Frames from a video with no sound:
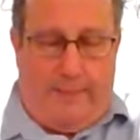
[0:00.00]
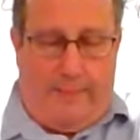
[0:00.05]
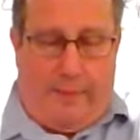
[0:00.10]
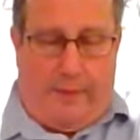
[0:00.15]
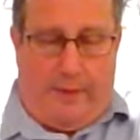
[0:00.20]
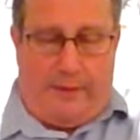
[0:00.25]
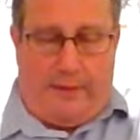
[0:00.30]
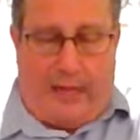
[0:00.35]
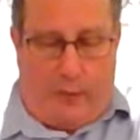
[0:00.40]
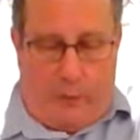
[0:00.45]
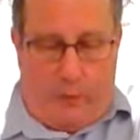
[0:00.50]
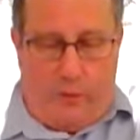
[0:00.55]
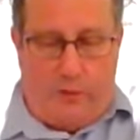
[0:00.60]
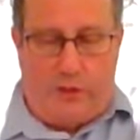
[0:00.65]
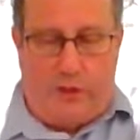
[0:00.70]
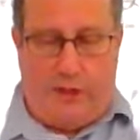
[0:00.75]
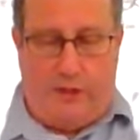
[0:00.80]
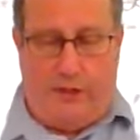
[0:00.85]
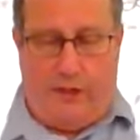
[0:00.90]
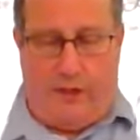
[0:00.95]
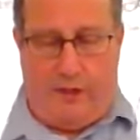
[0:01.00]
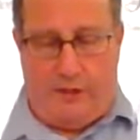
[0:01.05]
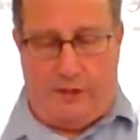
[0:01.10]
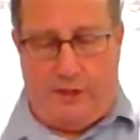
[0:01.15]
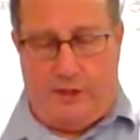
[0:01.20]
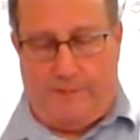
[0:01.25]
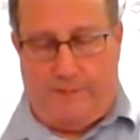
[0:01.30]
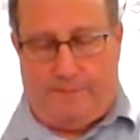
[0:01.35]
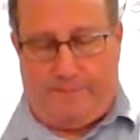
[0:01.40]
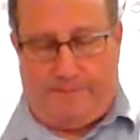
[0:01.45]
But I will say
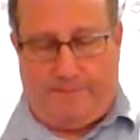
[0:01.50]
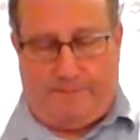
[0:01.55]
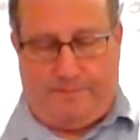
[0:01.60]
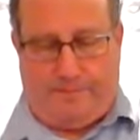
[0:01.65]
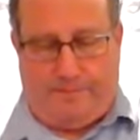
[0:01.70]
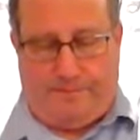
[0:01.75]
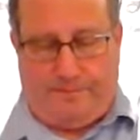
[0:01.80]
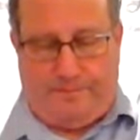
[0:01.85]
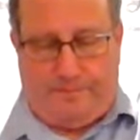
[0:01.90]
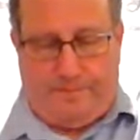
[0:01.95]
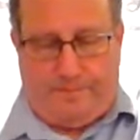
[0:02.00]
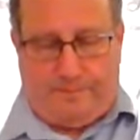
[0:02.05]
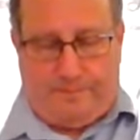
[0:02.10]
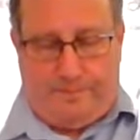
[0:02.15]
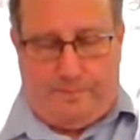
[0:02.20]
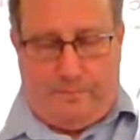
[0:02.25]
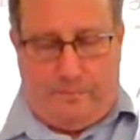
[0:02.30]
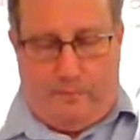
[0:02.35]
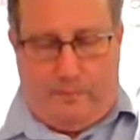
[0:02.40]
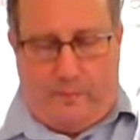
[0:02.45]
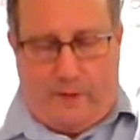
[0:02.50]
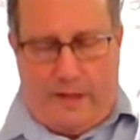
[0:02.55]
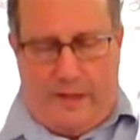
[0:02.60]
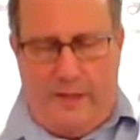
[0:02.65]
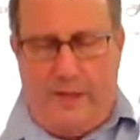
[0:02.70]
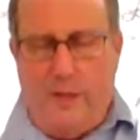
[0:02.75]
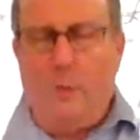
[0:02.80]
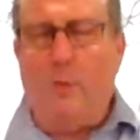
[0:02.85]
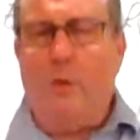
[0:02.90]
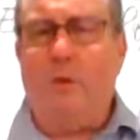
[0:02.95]
this,
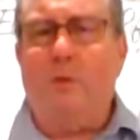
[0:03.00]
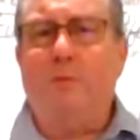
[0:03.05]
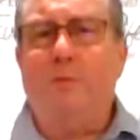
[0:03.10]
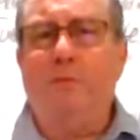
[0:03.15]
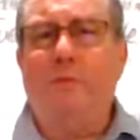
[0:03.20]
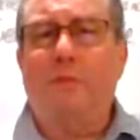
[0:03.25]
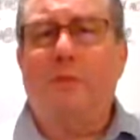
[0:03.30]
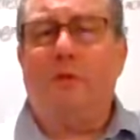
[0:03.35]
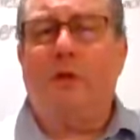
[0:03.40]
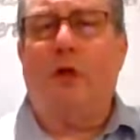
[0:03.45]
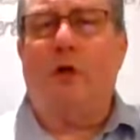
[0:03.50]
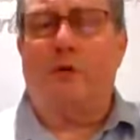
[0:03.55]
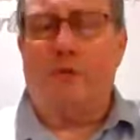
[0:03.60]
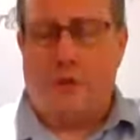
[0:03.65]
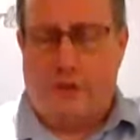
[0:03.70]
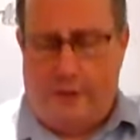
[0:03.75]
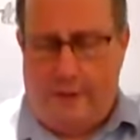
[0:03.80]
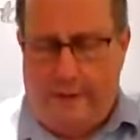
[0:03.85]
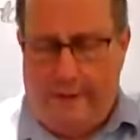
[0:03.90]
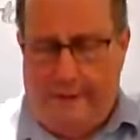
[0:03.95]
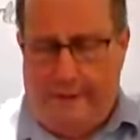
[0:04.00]
and then we'll close.